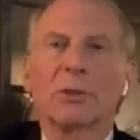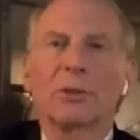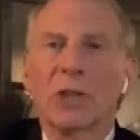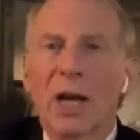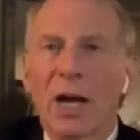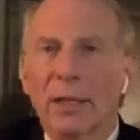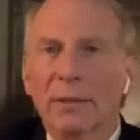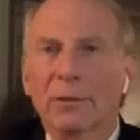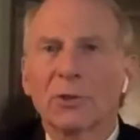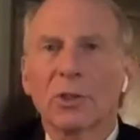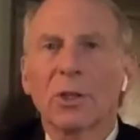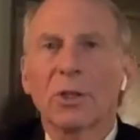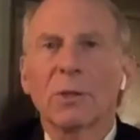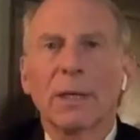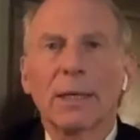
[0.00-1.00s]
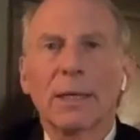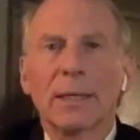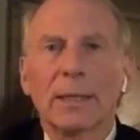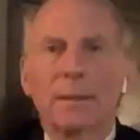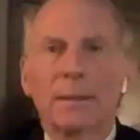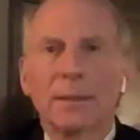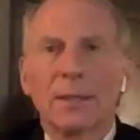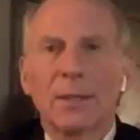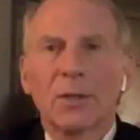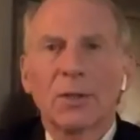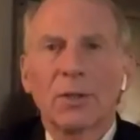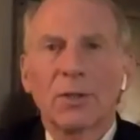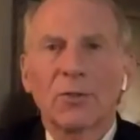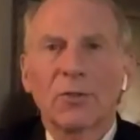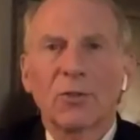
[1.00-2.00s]
with John. So
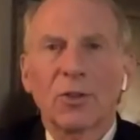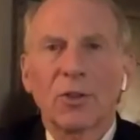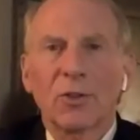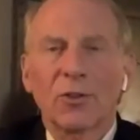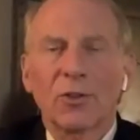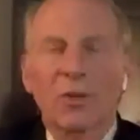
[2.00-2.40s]
it's